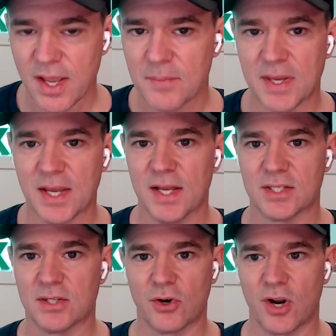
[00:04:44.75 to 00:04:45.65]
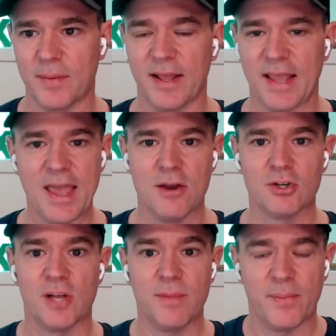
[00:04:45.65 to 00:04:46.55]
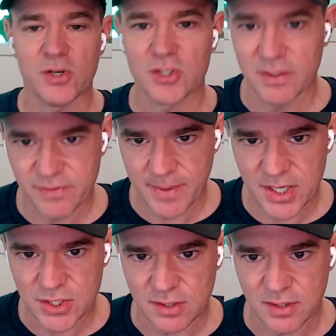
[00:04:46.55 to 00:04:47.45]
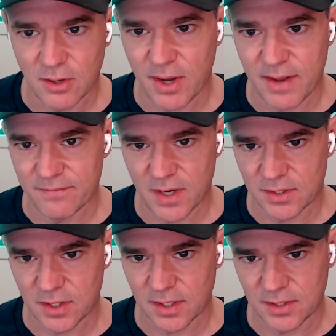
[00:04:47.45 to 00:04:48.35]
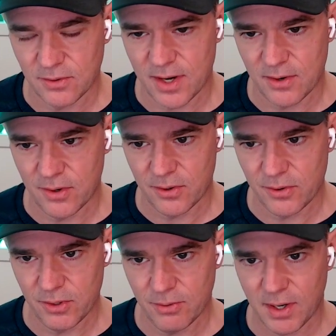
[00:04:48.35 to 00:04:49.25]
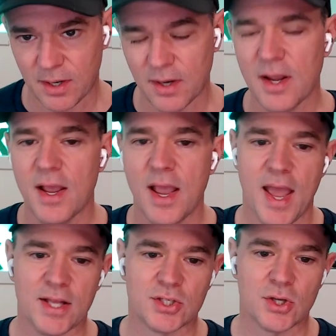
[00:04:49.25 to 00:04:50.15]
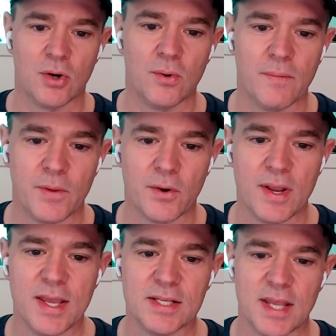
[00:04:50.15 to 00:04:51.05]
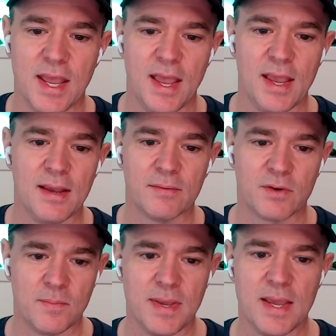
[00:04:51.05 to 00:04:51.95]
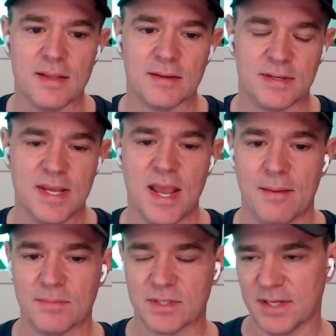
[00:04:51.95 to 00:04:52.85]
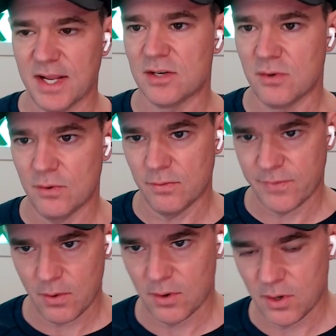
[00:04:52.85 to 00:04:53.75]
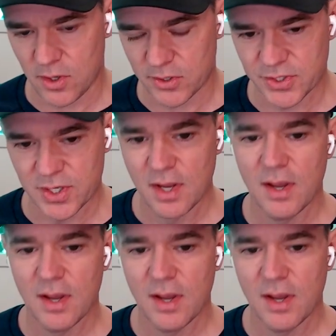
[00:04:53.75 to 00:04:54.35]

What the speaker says: because they're going to be like, hey, here's all my personal information. Oh, I have not talked to you and I don't know who you are. And so there is to me, DMs lead to phone calls